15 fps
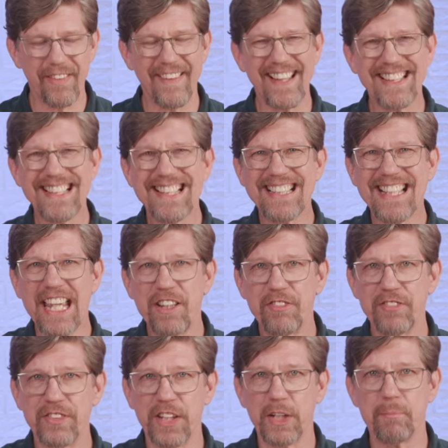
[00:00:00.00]
that
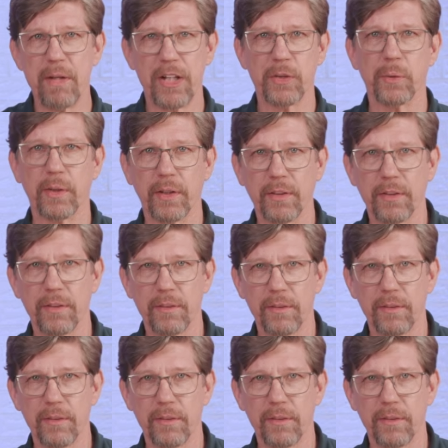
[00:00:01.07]
safety metric.